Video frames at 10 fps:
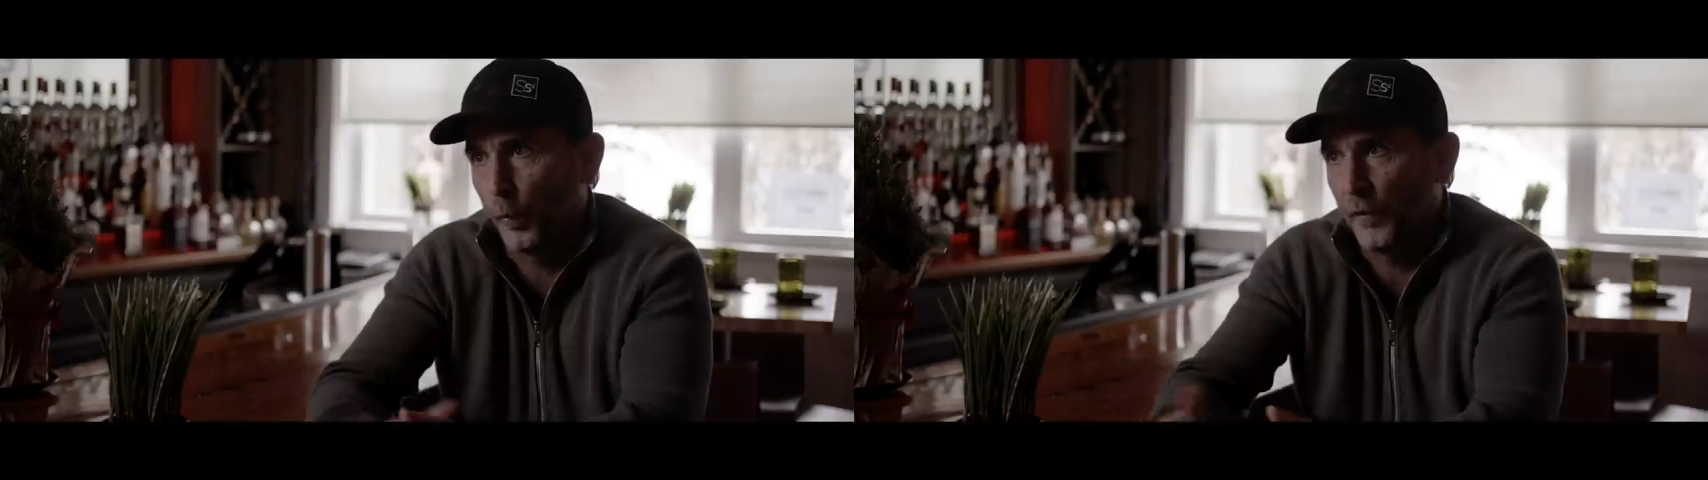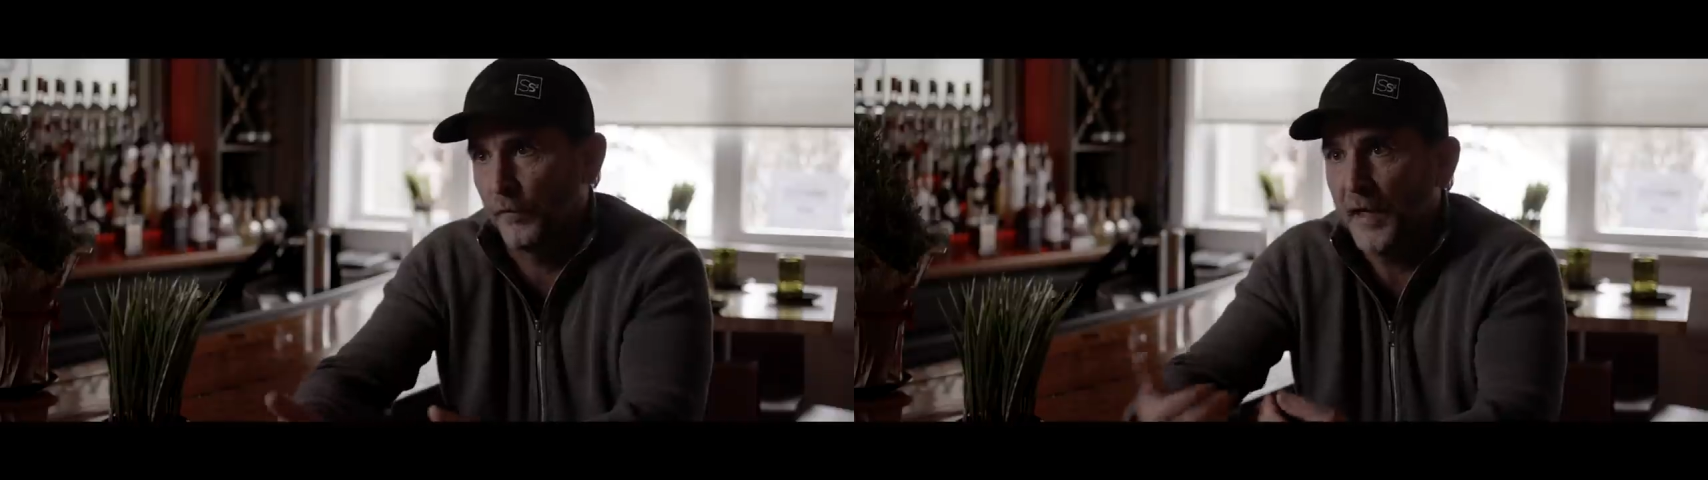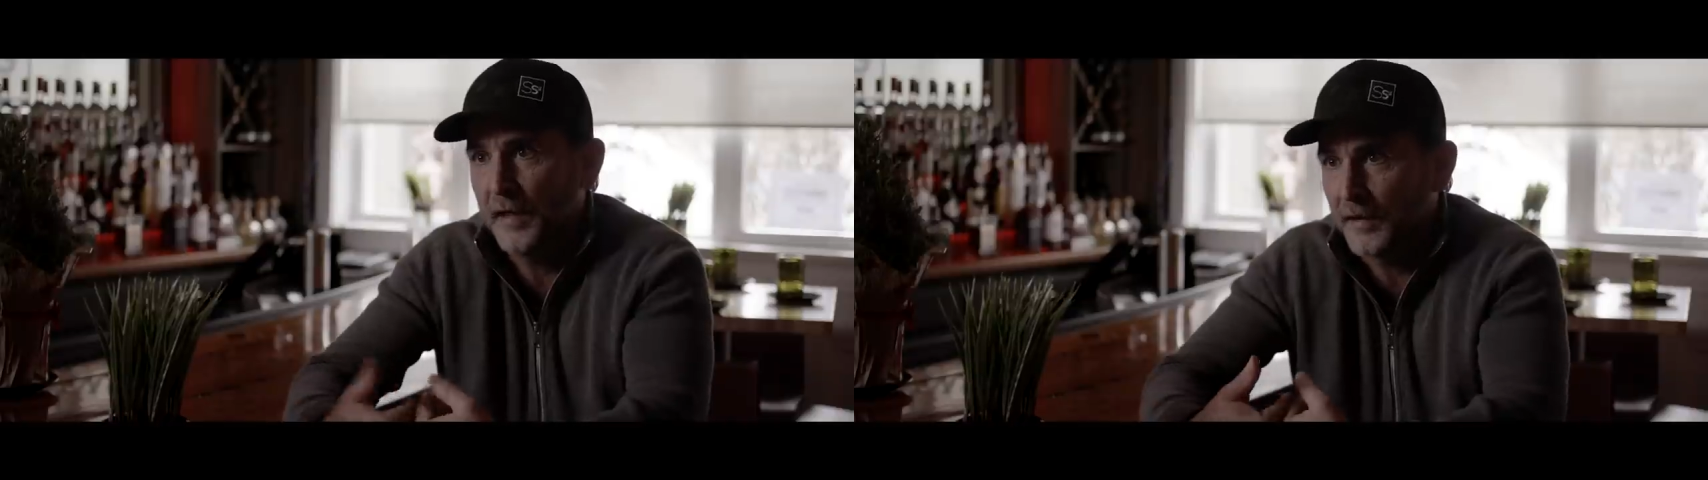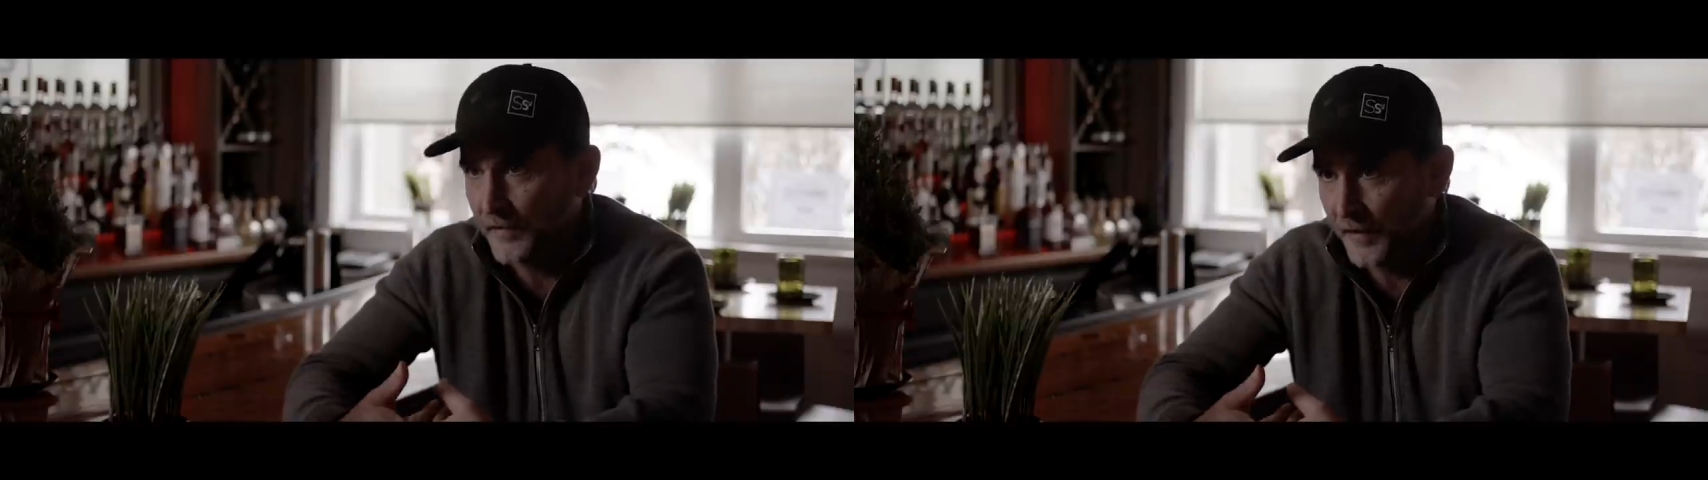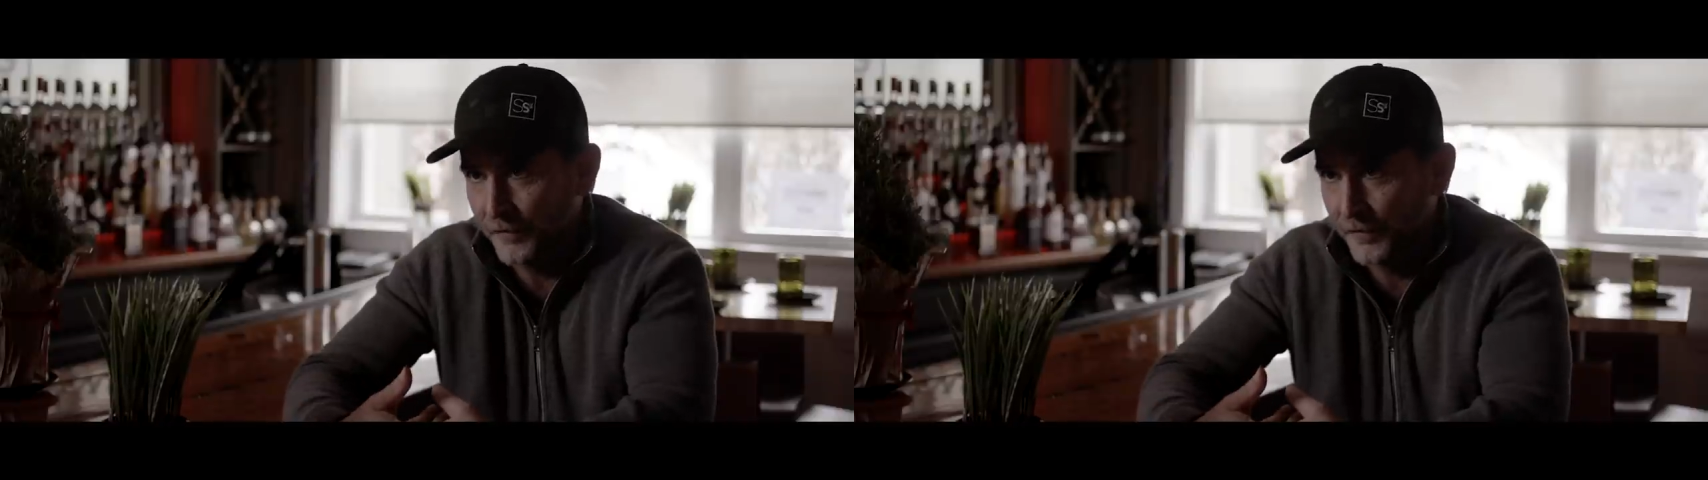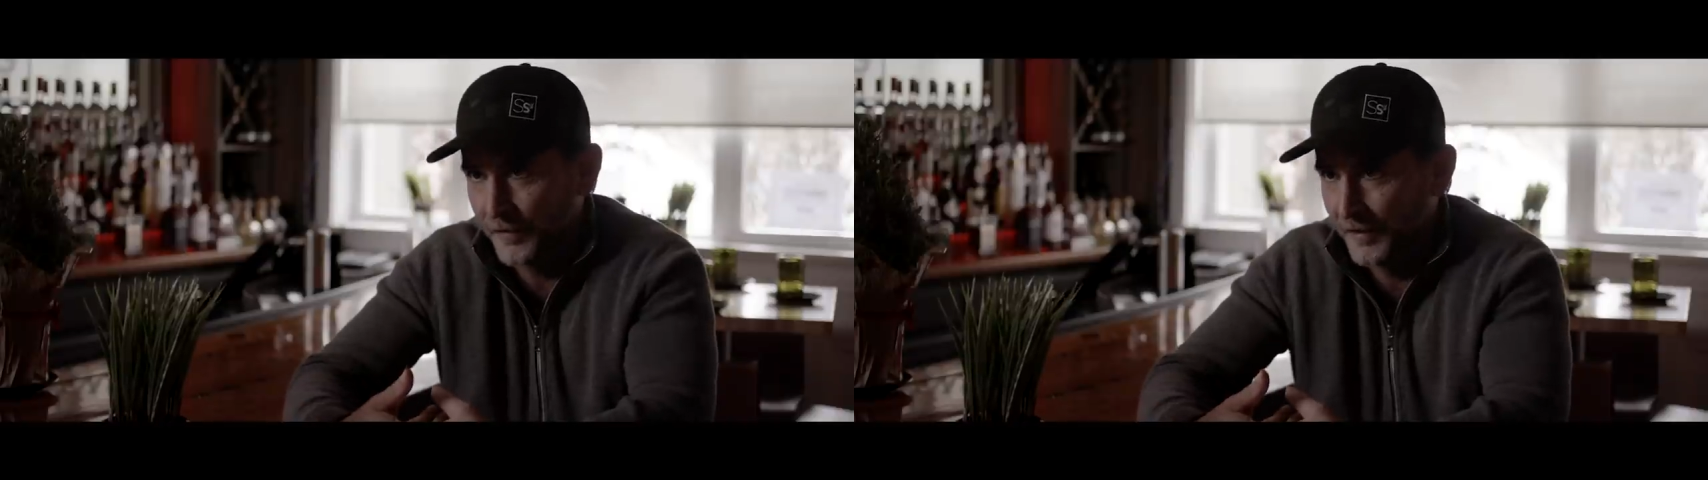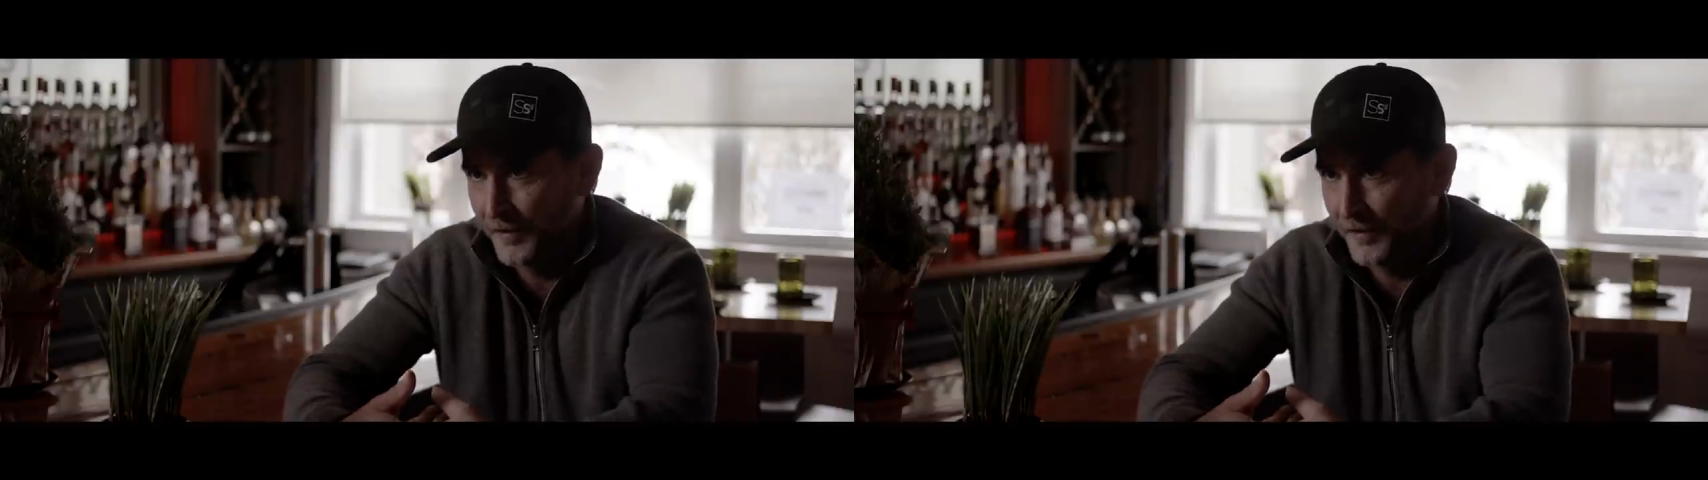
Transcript: we're fighting to save